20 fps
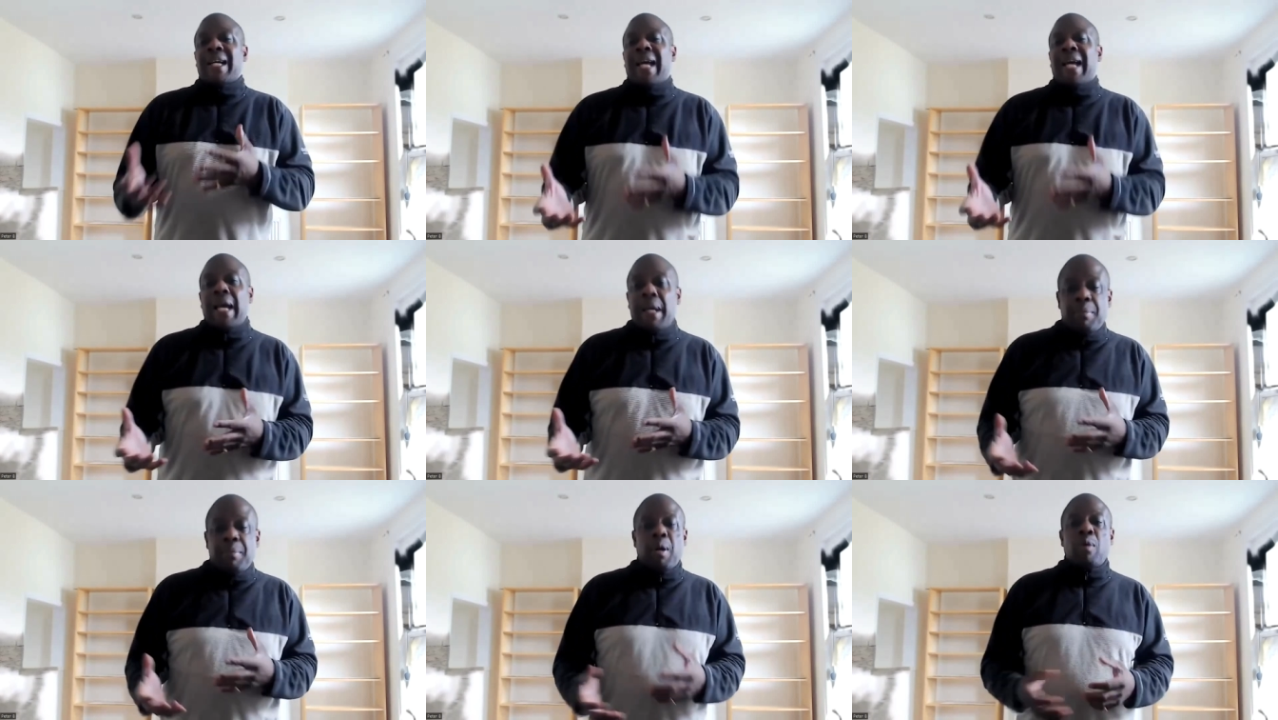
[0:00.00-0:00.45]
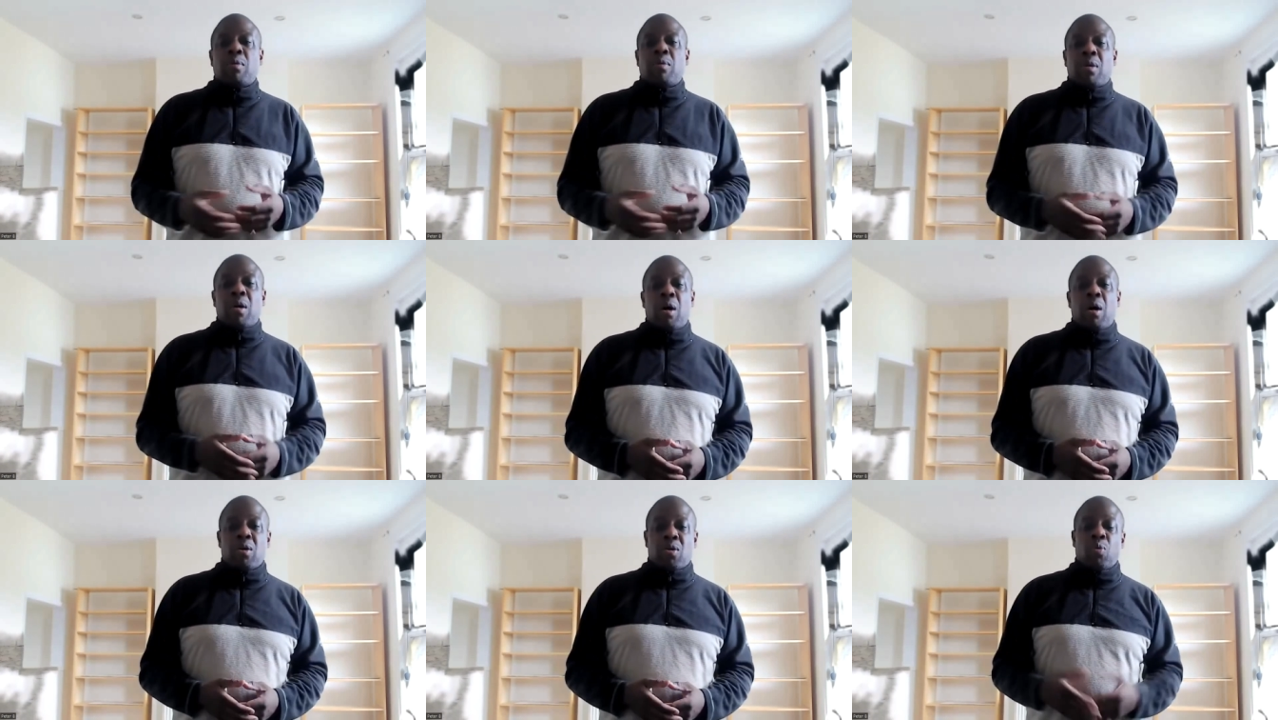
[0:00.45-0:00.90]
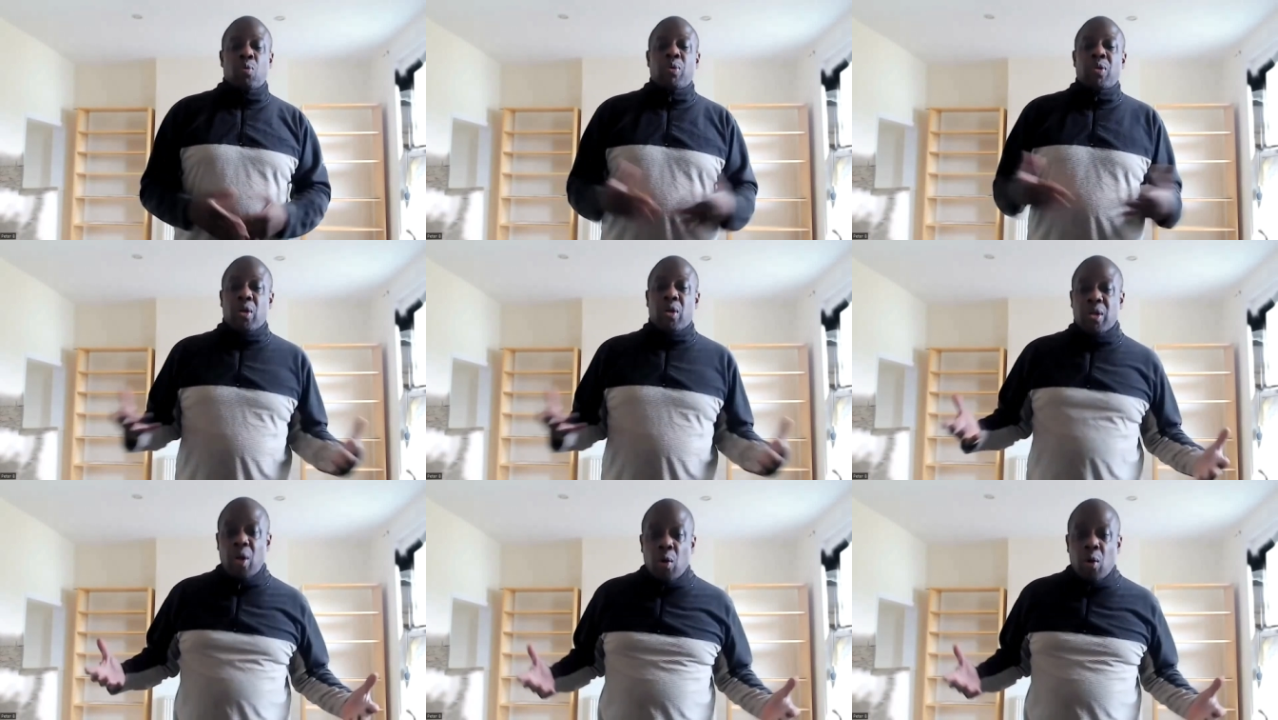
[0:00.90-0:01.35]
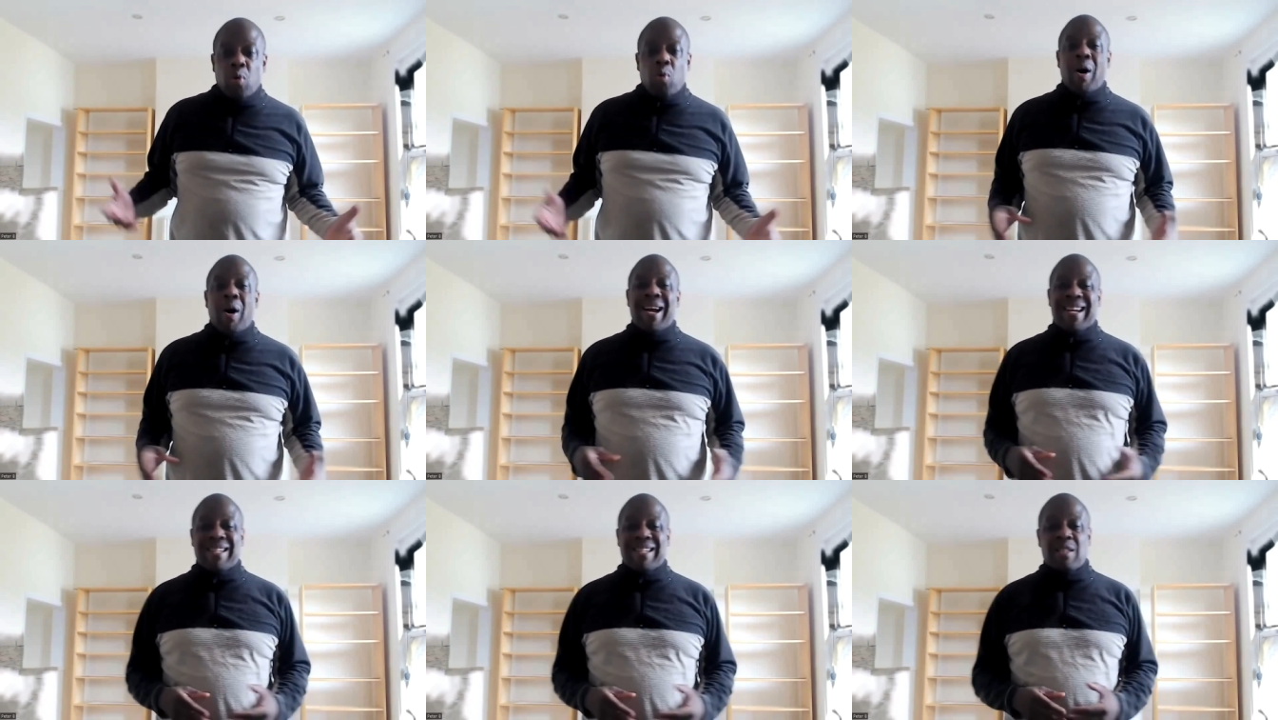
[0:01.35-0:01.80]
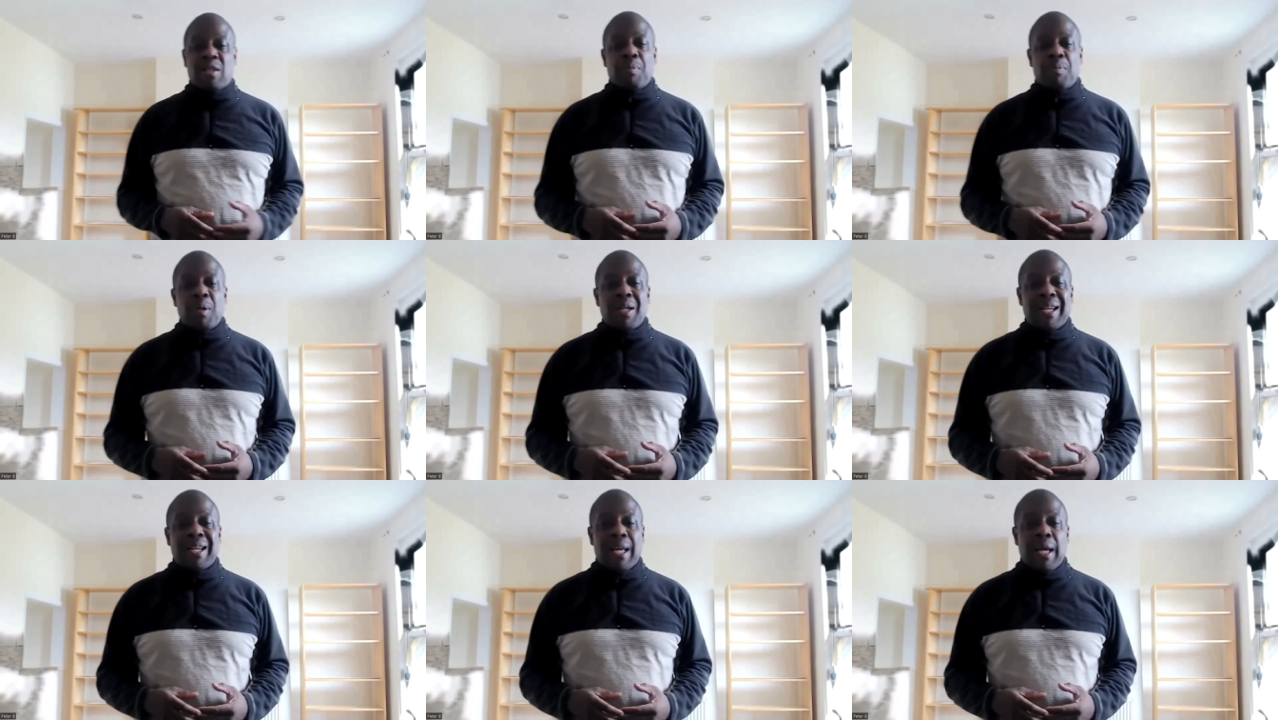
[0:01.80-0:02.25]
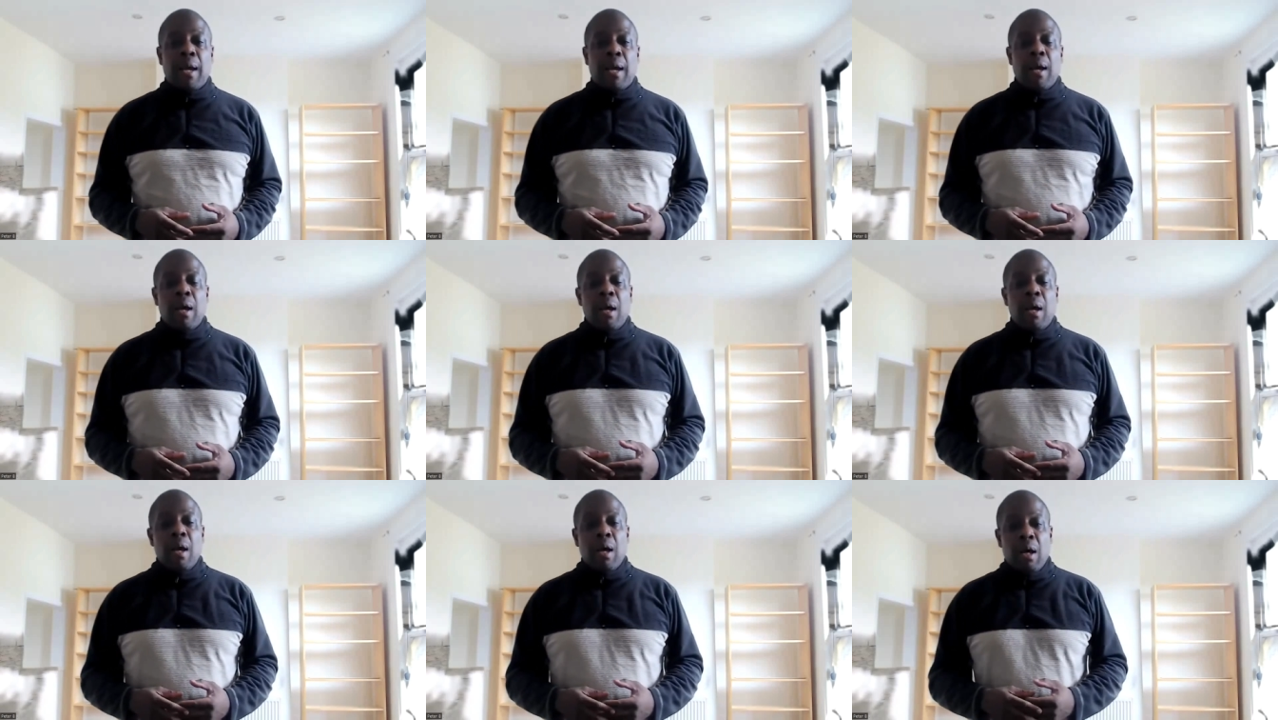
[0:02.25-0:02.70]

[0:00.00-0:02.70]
Cape Coast Castle, which I know quite intimately,